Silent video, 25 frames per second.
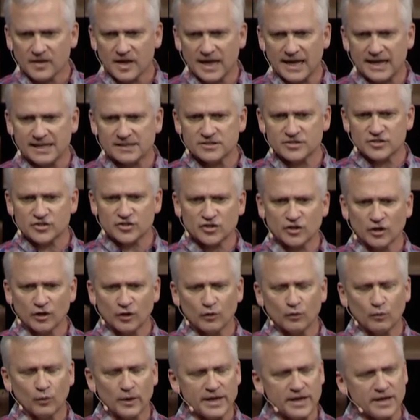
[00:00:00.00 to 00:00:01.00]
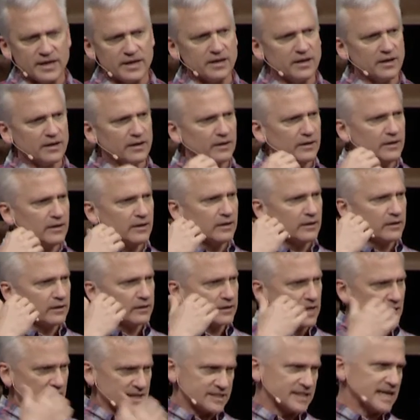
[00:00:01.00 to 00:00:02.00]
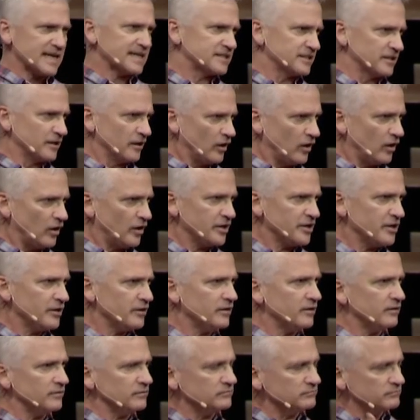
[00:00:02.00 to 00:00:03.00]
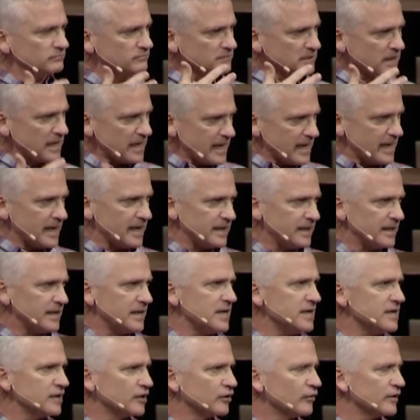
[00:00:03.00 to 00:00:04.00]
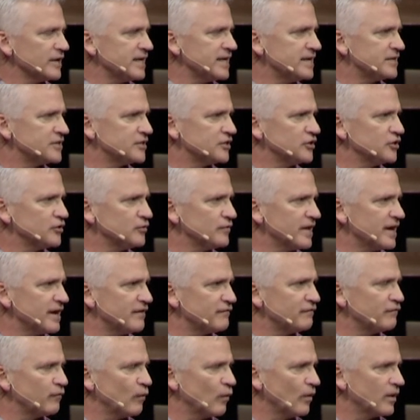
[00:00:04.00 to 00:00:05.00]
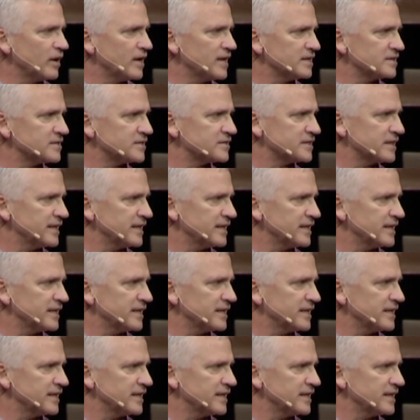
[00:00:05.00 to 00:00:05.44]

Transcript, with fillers: And so we contacted a lawyer, and he agreed to do that for us.